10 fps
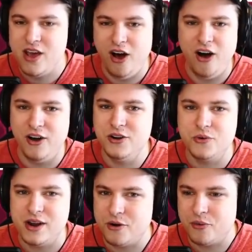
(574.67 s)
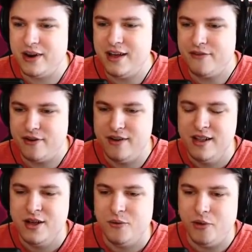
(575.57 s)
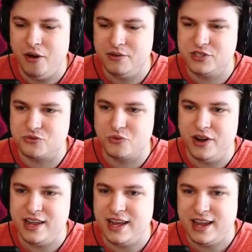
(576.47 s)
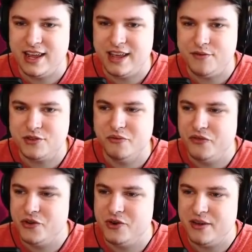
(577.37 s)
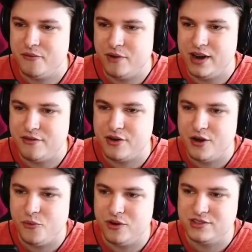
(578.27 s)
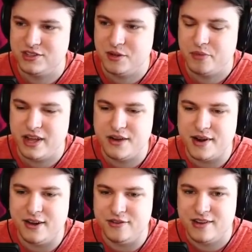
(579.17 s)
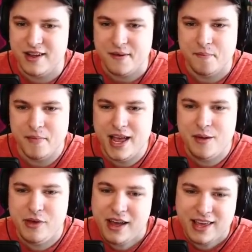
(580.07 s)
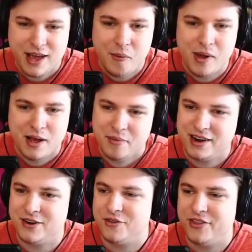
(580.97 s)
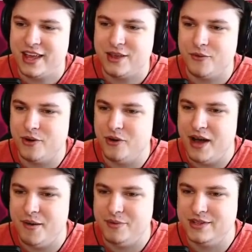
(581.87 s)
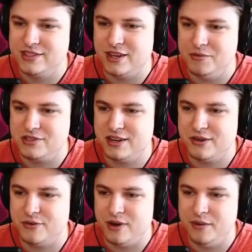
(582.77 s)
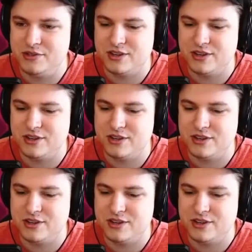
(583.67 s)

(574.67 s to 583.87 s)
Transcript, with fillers: hungry or whatever. While it's running, I can give some food and whatever it wants on the playground. Maybe I can win, but I don't think it will happen. So I'm just gonna, I'm just